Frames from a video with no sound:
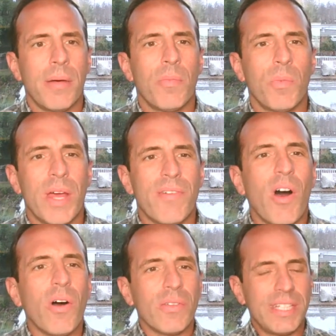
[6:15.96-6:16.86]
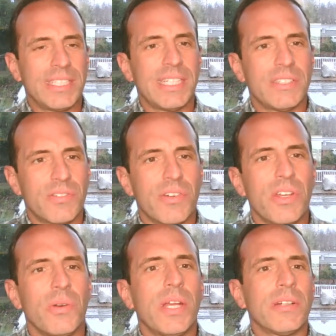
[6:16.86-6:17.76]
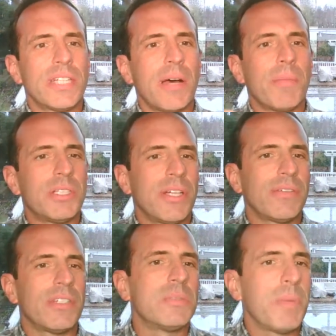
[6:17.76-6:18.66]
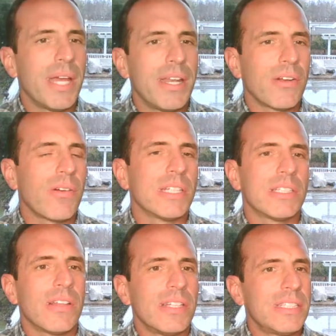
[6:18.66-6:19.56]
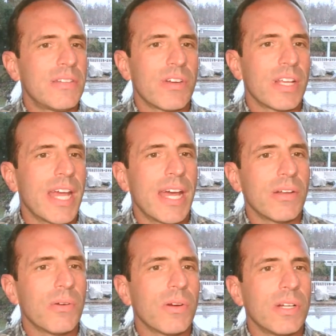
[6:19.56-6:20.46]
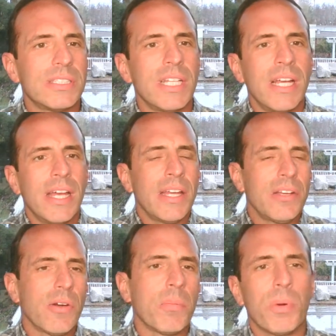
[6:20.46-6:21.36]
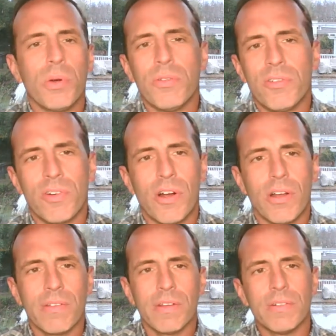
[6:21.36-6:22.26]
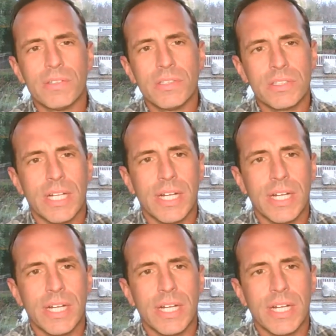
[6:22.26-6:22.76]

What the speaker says: We have all these things for you. Here's how much you have to spend across all these different categories, and you're approved for all of those